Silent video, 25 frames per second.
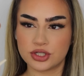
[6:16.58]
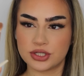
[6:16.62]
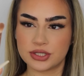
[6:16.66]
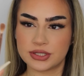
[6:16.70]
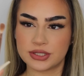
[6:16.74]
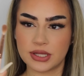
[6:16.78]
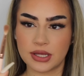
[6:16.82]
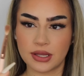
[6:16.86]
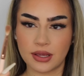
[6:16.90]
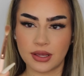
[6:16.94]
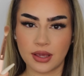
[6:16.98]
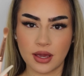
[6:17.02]
is
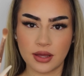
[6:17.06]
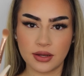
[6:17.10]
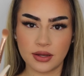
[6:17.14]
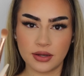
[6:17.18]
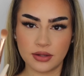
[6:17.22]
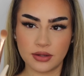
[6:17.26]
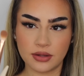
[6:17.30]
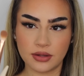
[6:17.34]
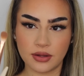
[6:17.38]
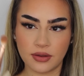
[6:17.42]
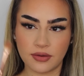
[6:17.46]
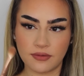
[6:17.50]
like kind
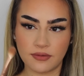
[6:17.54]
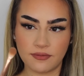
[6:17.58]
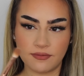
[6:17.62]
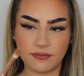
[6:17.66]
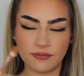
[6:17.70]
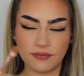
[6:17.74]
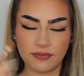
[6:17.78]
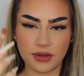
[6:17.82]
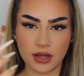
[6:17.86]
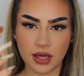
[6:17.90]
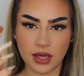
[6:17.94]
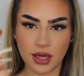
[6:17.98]
of like
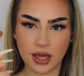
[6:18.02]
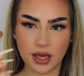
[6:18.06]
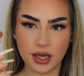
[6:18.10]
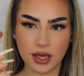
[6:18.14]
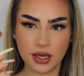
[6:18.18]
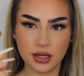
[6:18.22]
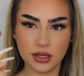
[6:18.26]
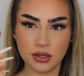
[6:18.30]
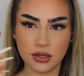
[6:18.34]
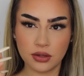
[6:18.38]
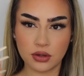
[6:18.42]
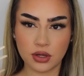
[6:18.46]

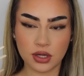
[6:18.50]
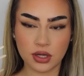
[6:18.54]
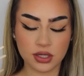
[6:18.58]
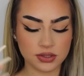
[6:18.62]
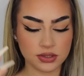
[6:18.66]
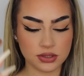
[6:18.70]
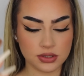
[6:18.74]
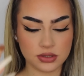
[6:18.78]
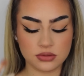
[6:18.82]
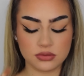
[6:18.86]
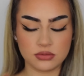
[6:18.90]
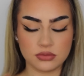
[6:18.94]
flat. You guys
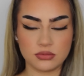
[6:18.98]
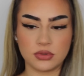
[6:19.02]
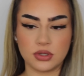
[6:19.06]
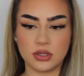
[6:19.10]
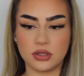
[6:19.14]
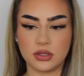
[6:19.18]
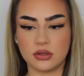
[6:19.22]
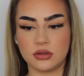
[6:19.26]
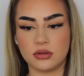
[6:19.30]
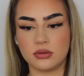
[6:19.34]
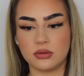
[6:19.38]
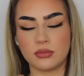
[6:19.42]
can see that.